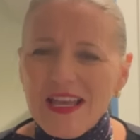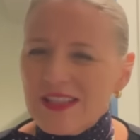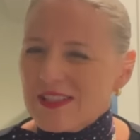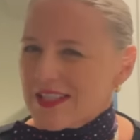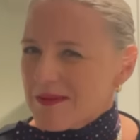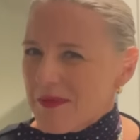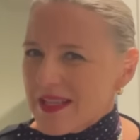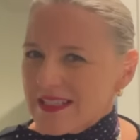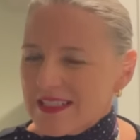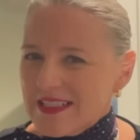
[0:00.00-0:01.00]
Looks like
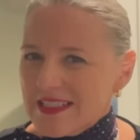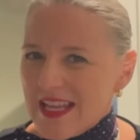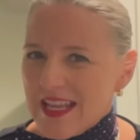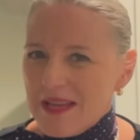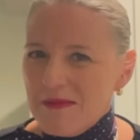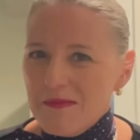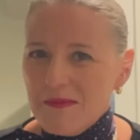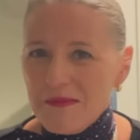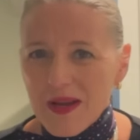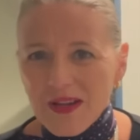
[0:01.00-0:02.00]
Mike's gonna stay in
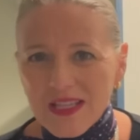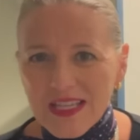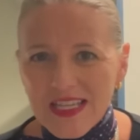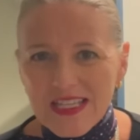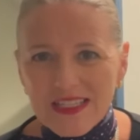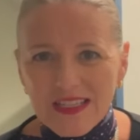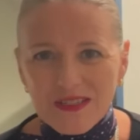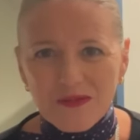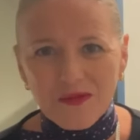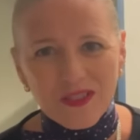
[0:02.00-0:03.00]
Maryland. He's got
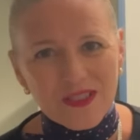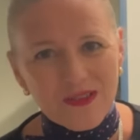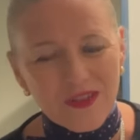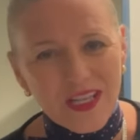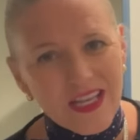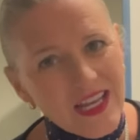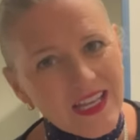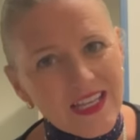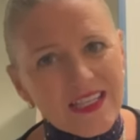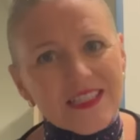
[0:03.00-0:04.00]
some work to do in
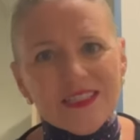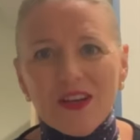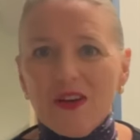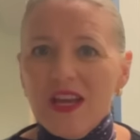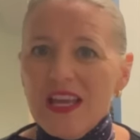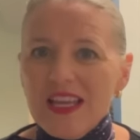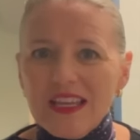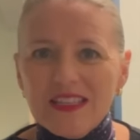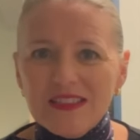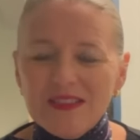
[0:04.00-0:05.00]
Connecticut, so
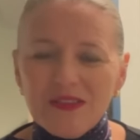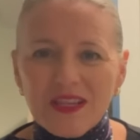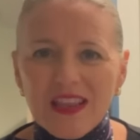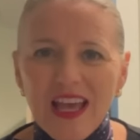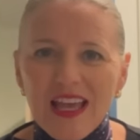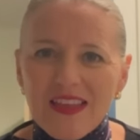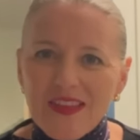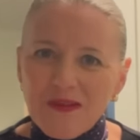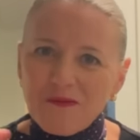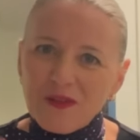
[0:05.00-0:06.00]
he's doing that, and
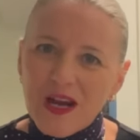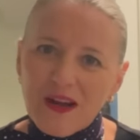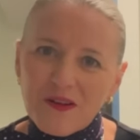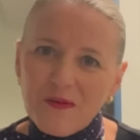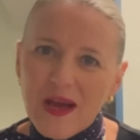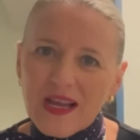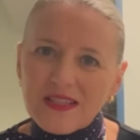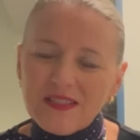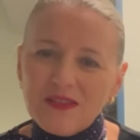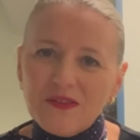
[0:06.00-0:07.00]
then I'll go back
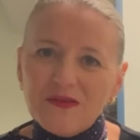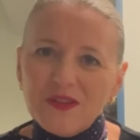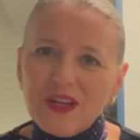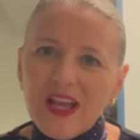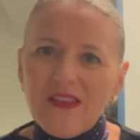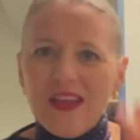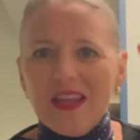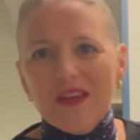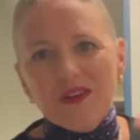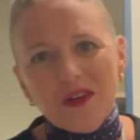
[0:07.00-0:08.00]
to Florida, and then
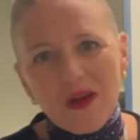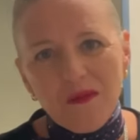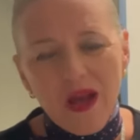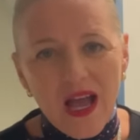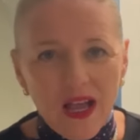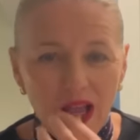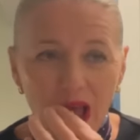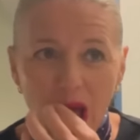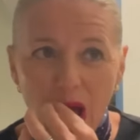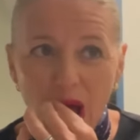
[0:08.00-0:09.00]
he'll come back
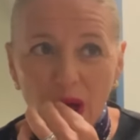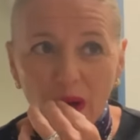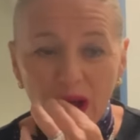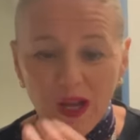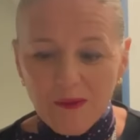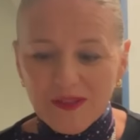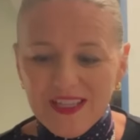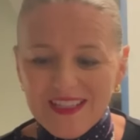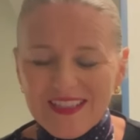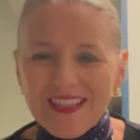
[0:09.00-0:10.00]
a couple
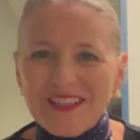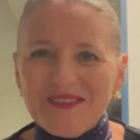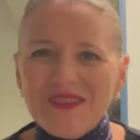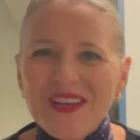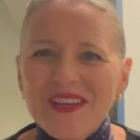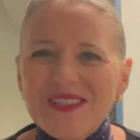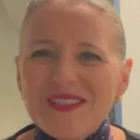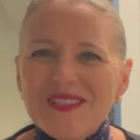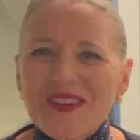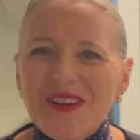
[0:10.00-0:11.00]
days later.
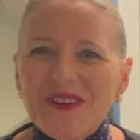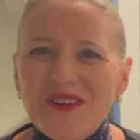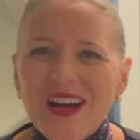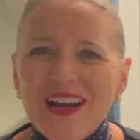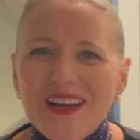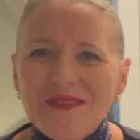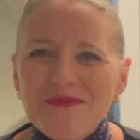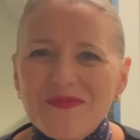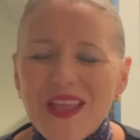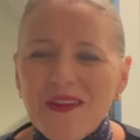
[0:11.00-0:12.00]
So
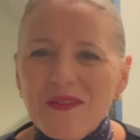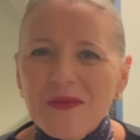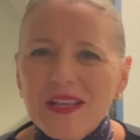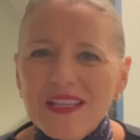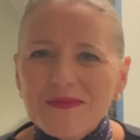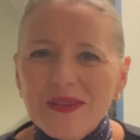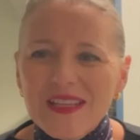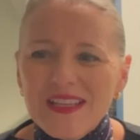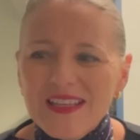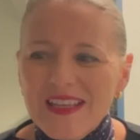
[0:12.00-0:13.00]
everybody's
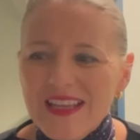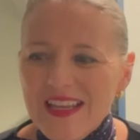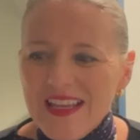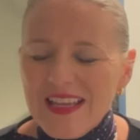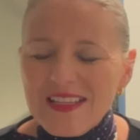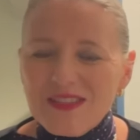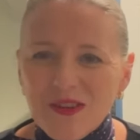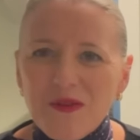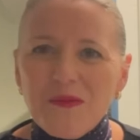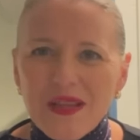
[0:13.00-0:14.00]
been
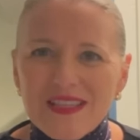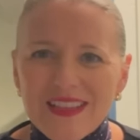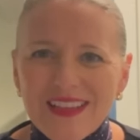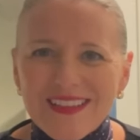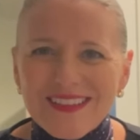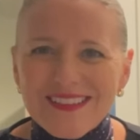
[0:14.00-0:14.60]
so amazing.